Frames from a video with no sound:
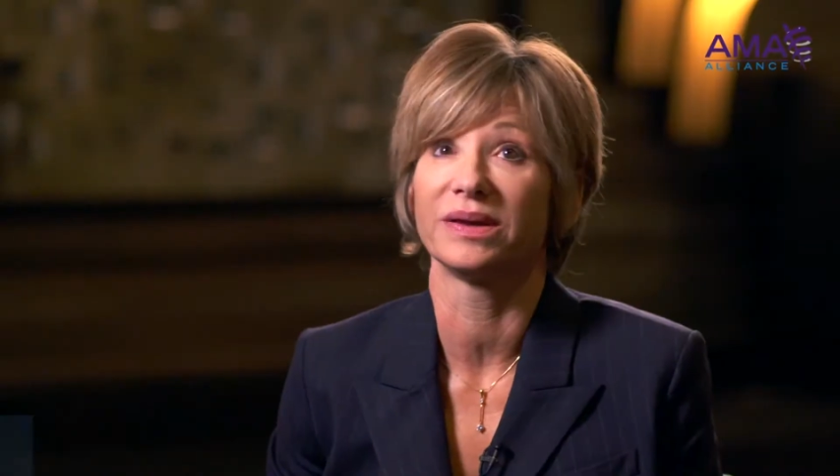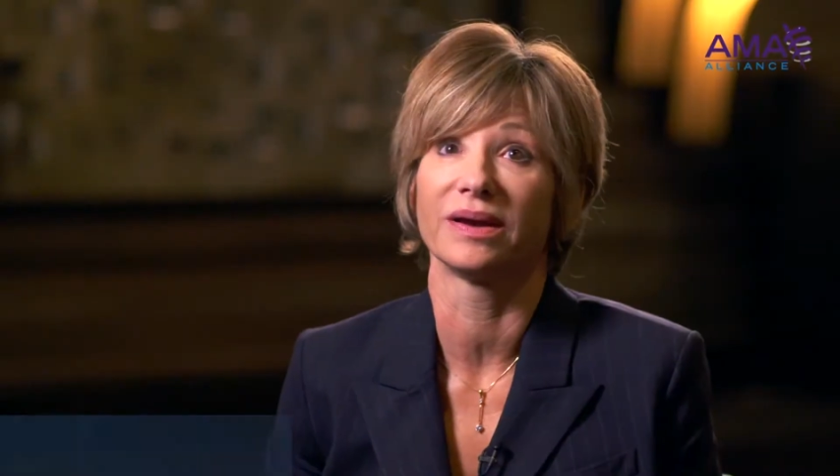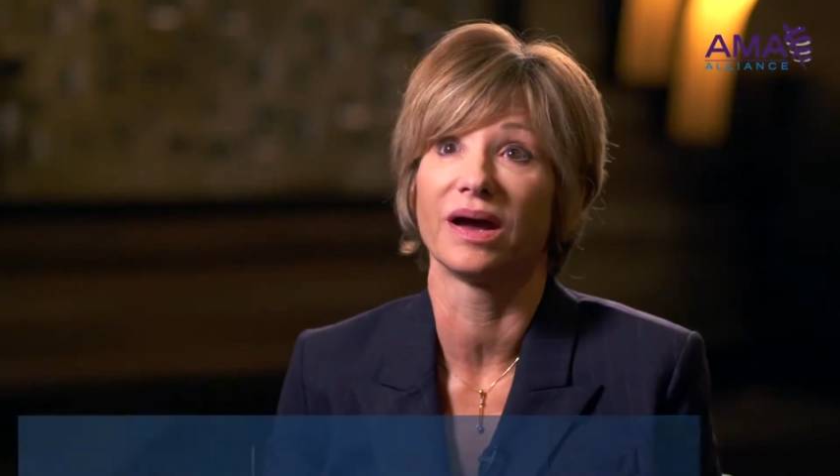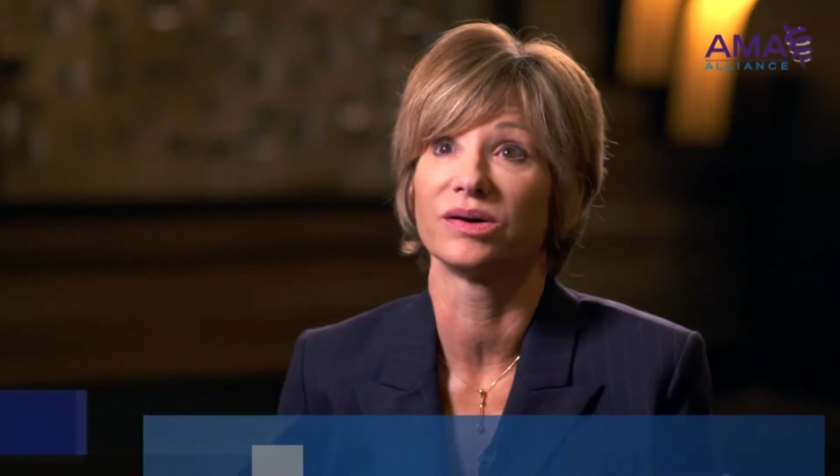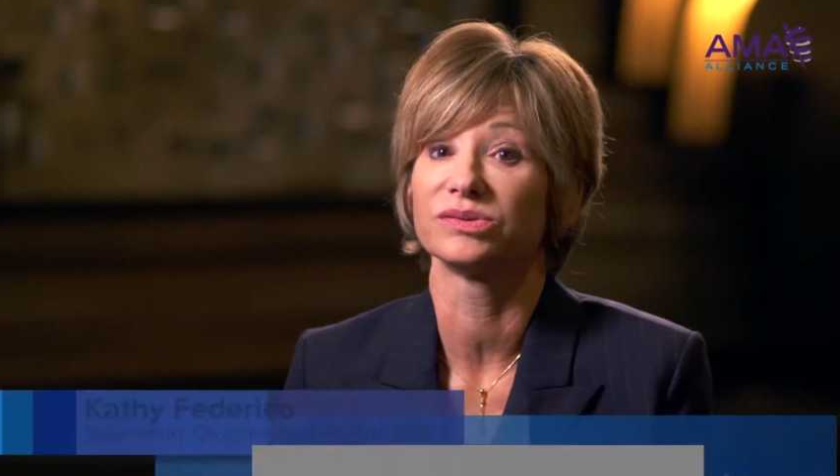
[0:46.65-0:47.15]
been
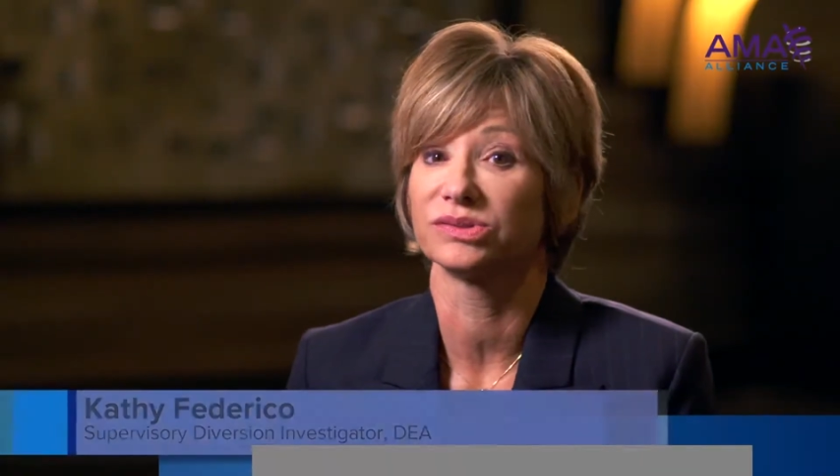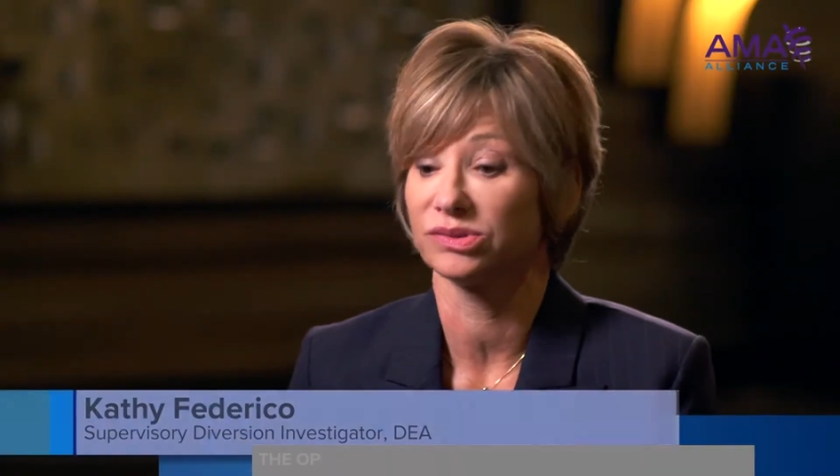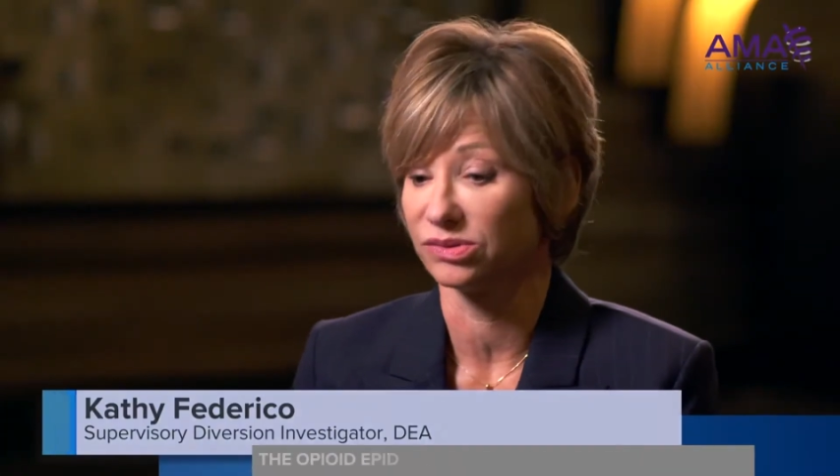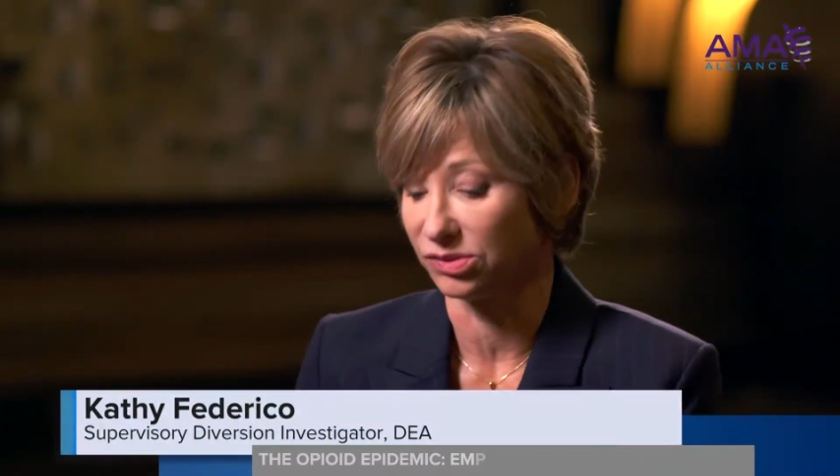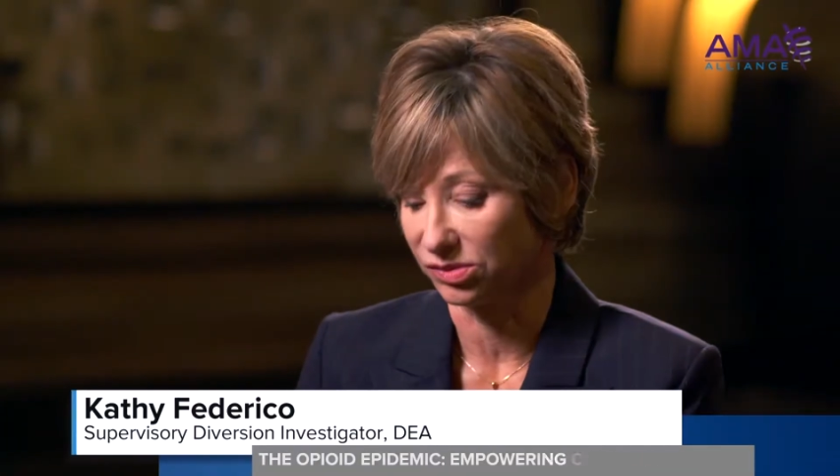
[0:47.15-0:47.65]
out
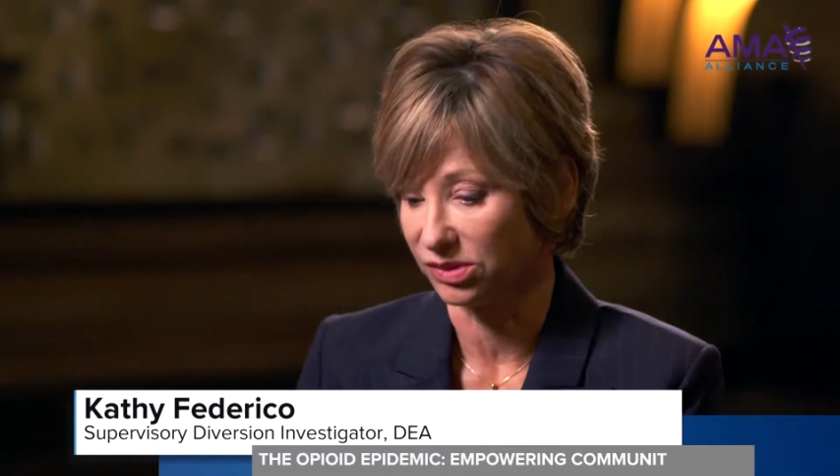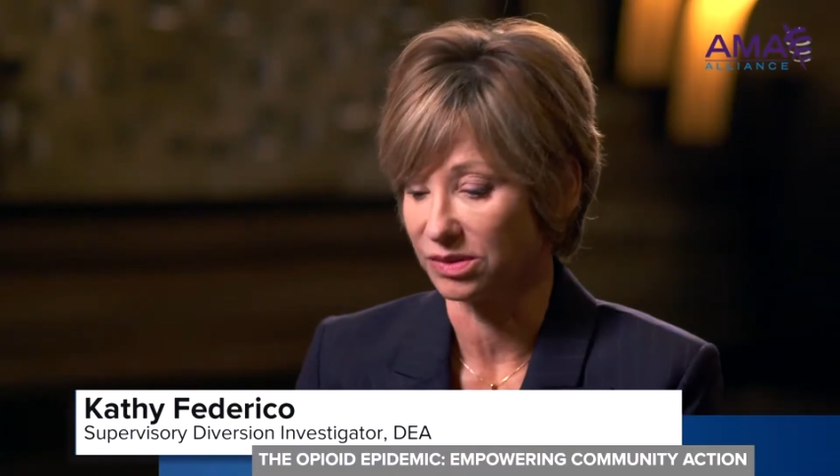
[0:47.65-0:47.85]
to the